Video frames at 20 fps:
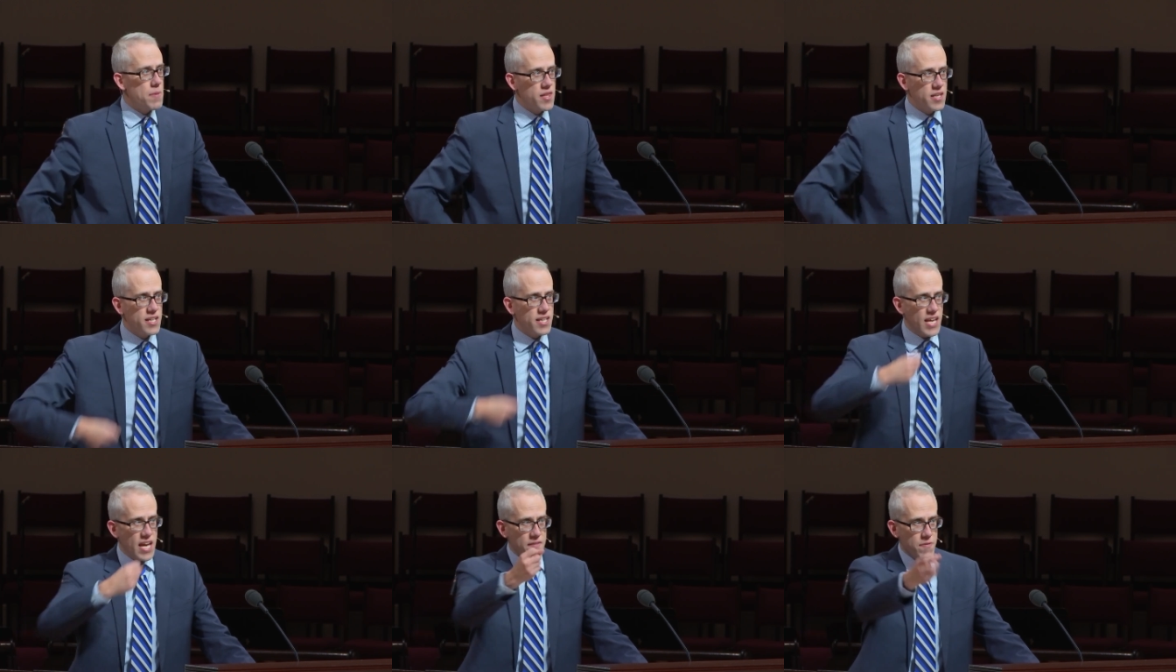and
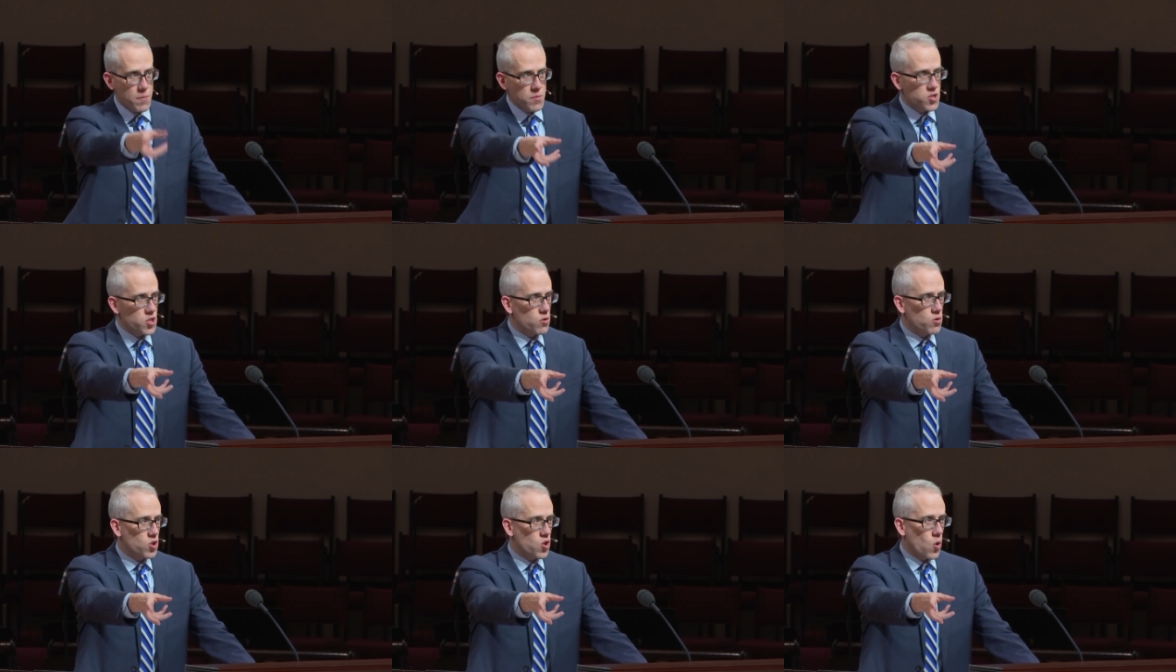then he gave him
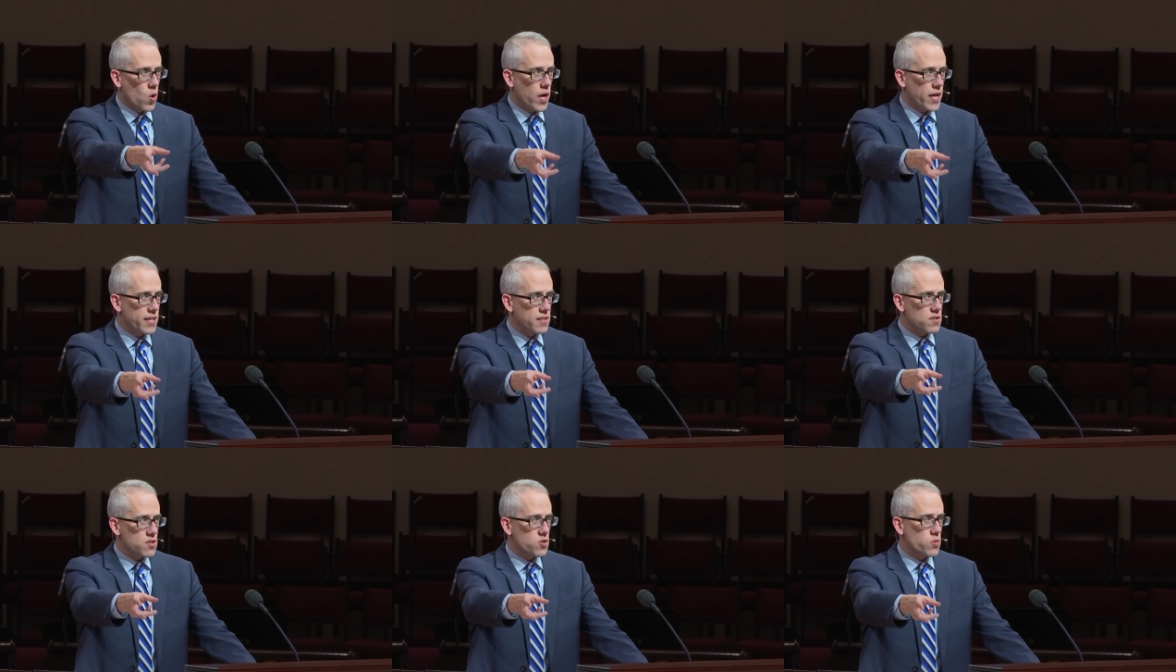two
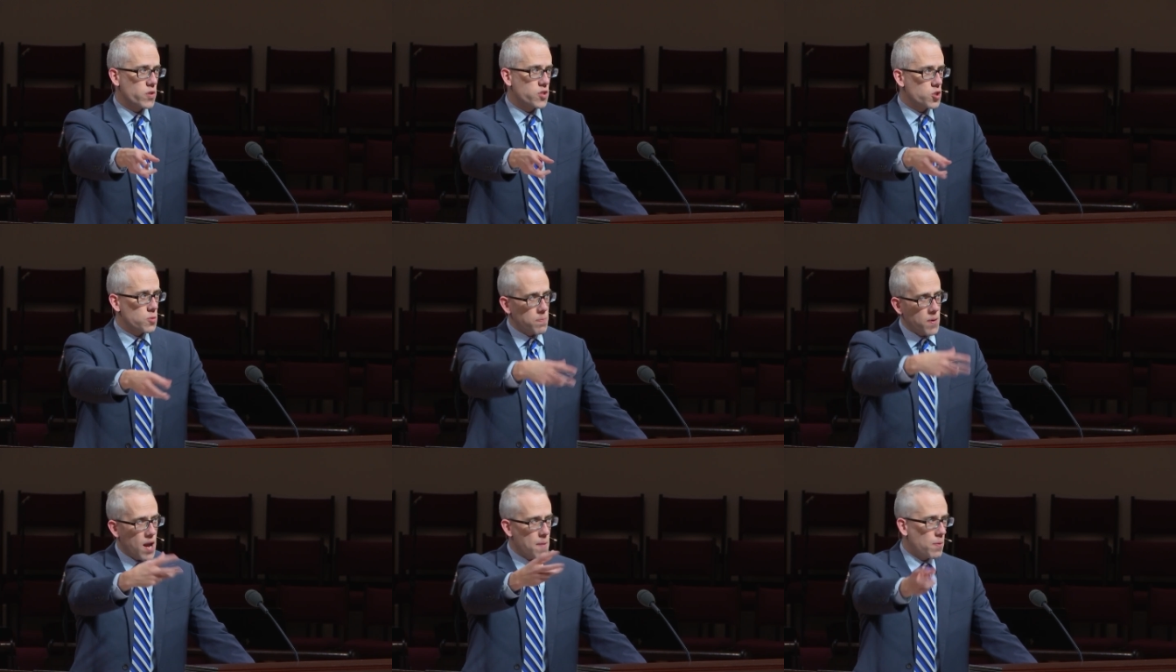coins,
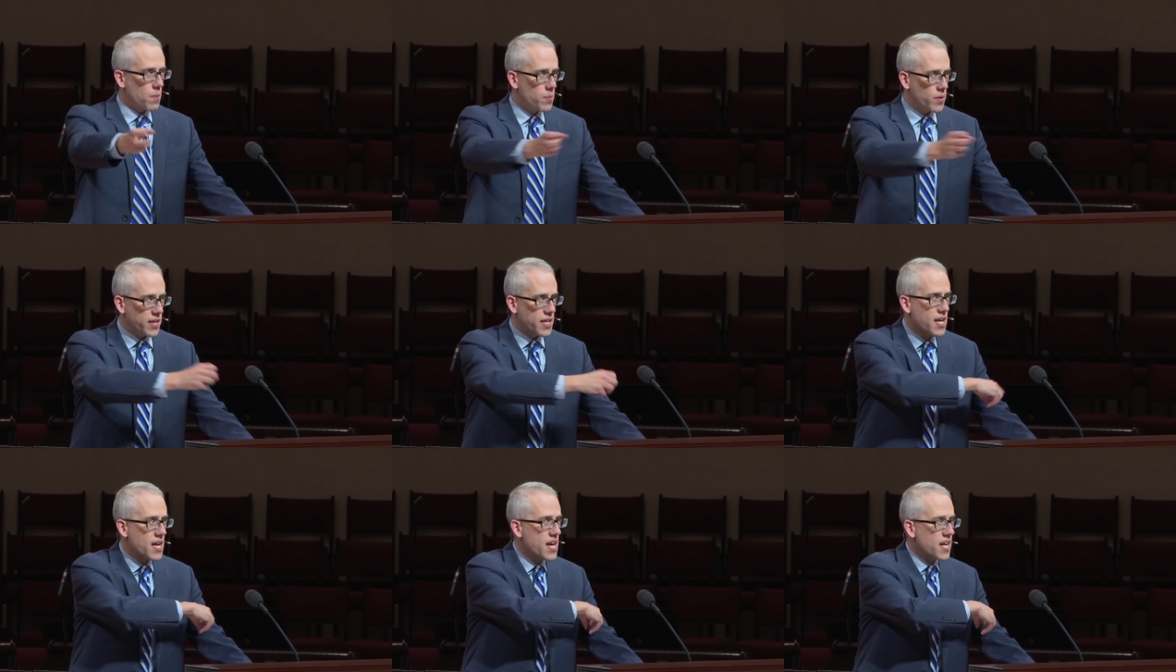which
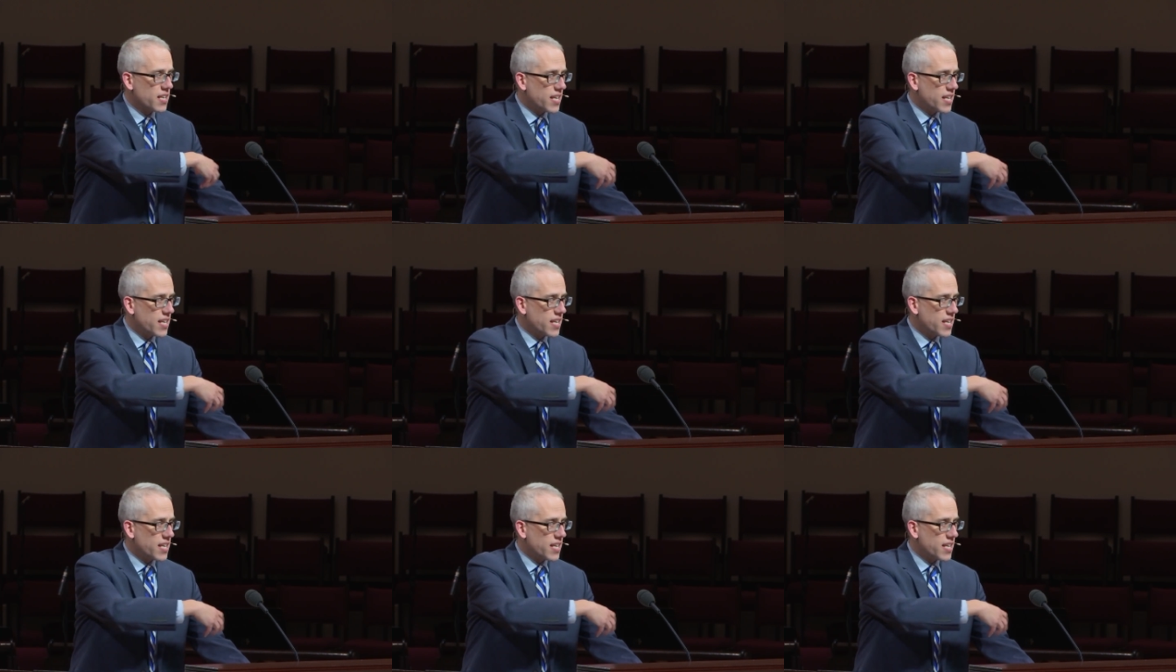probably